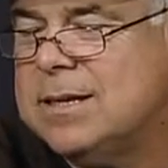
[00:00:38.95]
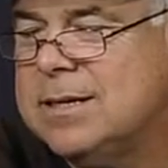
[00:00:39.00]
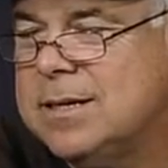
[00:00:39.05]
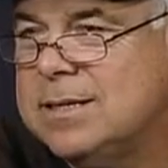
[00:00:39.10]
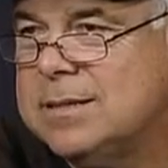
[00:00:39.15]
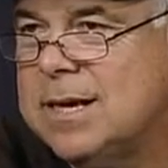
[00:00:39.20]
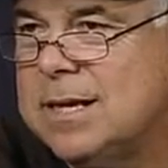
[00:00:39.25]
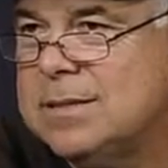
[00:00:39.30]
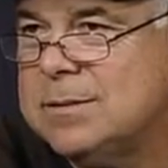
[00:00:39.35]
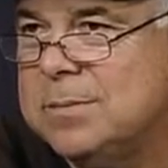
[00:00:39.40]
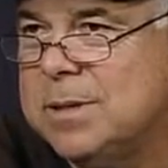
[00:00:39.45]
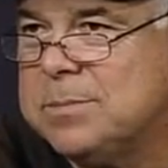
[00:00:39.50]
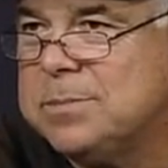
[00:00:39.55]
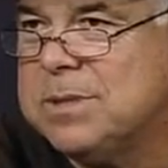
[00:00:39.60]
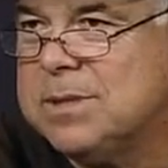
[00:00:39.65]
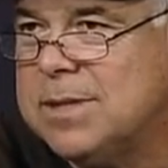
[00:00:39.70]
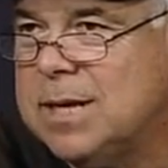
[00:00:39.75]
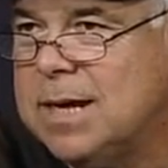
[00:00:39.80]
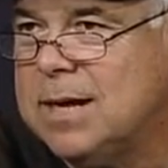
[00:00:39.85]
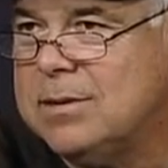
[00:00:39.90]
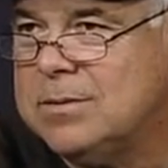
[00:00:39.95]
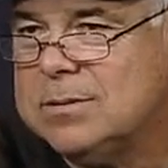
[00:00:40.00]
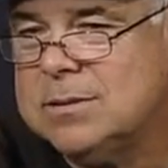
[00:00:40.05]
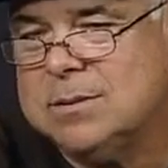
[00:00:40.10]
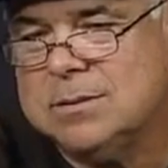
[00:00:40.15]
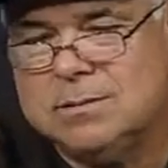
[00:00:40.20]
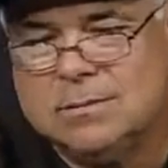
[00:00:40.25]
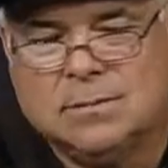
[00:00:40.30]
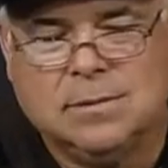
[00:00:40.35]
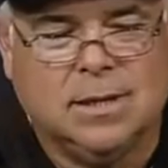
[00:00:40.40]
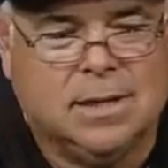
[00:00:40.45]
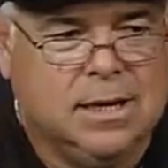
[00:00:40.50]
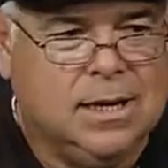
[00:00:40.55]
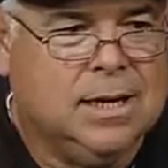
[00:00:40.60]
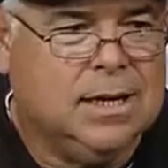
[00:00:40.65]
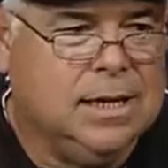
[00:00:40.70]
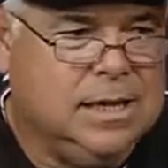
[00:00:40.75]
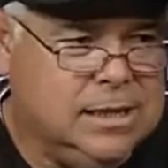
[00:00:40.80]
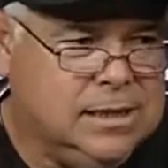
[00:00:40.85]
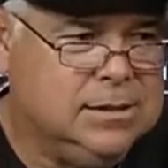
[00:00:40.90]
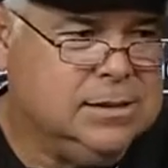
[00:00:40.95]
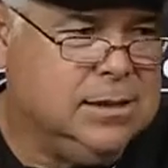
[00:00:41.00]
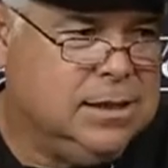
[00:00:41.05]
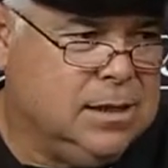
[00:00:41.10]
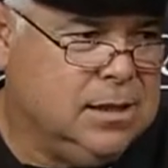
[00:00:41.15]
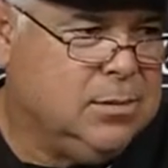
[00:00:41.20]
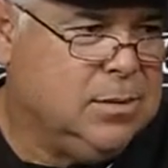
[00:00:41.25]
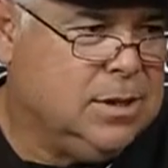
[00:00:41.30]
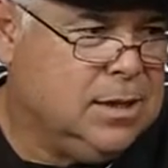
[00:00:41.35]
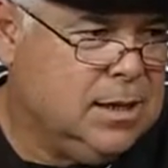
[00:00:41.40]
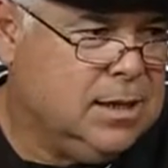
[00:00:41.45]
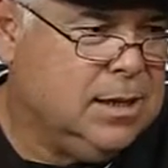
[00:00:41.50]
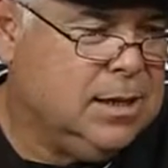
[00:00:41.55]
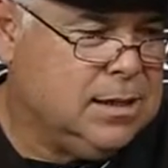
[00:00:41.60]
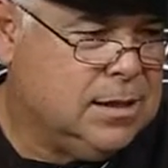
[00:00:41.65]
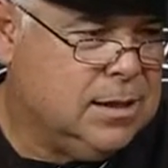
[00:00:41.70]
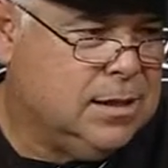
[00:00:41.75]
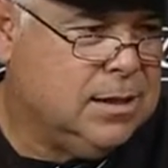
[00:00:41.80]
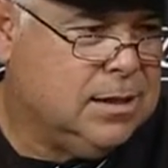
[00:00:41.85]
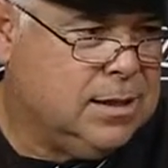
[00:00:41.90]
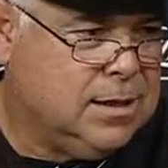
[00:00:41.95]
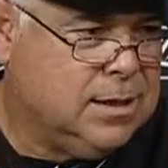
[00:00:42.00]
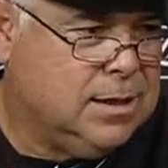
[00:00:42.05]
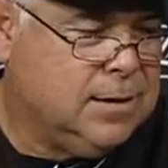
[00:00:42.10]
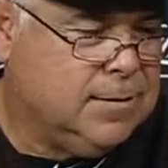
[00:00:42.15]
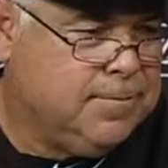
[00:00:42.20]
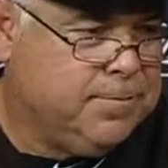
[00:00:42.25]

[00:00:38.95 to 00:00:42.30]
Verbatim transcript: He's had some ups and downs, and he's dealing with it. And I think